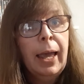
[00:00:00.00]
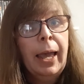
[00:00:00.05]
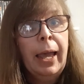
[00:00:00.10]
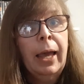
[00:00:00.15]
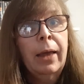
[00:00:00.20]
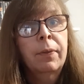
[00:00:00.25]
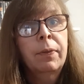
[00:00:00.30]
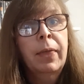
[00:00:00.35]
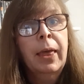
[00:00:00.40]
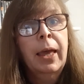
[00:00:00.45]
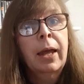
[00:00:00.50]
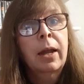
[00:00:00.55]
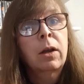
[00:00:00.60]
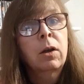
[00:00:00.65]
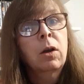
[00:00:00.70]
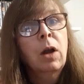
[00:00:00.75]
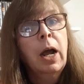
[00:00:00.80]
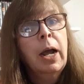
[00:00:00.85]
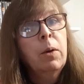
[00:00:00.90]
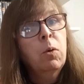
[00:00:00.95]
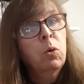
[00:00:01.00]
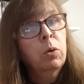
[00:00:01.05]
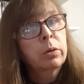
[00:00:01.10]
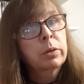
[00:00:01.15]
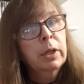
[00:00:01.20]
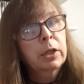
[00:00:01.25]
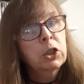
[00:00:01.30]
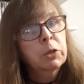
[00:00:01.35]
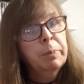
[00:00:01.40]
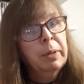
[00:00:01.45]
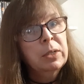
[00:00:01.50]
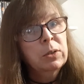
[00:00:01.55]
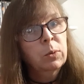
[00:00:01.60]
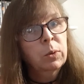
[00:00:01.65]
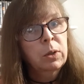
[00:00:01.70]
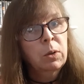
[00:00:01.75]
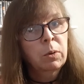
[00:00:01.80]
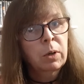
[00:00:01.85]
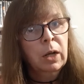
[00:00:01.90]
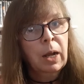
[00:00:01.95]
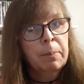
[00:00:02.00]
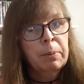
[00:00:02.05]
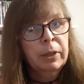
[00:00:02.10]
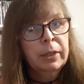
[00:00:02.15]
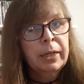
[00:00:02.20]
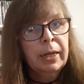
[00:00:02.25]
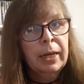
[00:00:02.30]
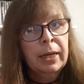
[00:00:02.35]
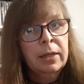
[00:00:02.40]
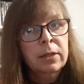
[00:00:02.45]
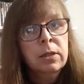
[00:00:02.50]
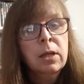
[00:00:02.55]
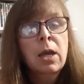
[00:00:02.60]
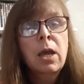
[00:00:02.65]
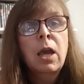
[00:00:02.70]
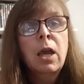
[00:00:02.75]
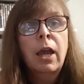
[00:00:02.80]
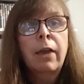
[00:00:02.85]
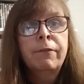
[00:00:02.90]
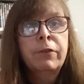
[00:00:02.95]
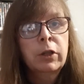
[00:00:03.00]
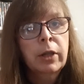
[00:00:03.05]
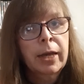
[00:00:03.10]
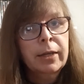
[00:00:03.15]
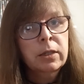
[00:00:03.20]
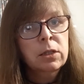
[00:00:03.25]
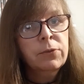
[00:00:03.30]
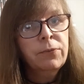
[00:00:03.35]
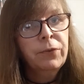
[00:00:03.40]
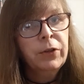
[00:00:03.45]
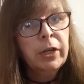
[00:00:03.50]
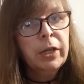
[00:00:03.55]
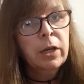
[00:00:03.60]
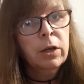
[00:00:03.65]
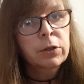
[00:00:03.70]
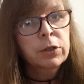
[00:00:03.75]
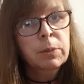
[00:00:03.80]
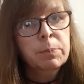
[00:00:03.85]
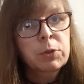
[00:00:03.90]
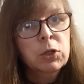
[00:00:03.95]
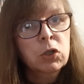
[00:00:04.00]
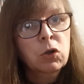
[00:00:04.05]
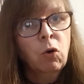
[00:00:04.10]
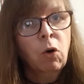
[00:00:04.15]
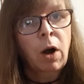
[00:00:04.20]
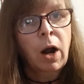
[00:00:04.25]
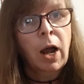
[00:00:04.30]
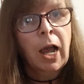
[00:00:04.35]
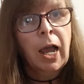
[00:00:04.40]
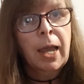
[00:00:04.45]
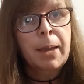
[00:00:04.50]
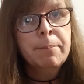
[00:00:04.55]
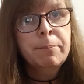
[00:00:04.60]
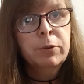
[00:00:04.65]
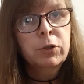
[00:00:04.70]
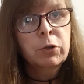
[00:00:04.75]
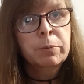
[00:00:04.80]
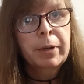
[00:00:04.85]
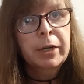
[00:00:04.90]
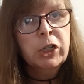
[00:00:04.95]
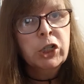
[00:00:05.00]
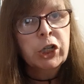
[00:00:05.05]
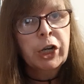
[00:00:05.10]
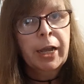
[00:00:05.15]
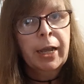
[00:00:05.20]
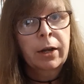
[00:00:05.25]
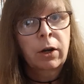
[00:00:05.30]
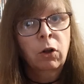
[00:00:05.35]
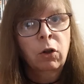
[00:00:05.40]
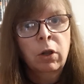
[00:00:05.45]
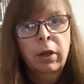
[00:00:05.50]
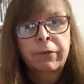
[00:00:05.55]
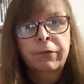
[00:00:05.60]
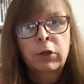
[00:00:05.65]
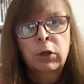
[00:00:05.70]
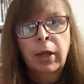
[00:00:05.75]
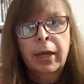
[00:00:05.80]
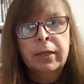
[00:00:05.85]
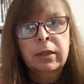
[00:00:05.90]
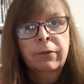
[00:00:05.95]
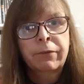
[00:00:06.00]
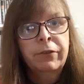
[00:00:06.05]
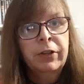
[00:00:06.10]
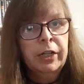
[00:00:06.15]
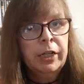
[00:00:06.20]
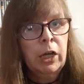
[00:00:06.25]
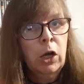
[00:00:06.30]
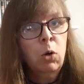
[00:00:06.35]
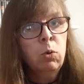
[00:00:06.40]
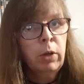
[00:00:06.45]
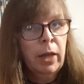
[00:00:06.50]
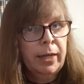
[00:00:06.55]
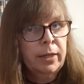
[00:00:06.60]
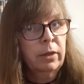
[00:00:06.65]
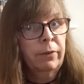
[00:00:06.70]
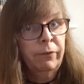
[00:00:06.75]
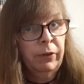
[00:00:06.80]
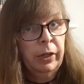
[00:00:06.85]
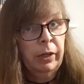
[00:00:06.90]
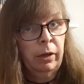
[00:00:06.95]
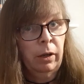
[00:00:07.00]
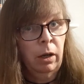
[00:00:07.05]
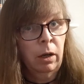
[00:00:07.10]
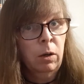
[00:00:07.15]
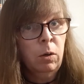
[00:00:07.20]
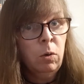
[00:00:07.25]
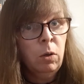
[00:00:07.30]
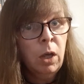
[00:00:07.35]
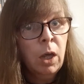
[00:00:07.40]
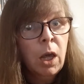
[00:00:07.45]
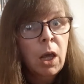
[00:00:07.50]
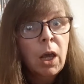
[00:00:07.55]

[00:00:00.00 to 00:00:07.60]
And then I will touch base with you in a couple of days. If you like this video, subscribe to my channel. If you like the video, like the video.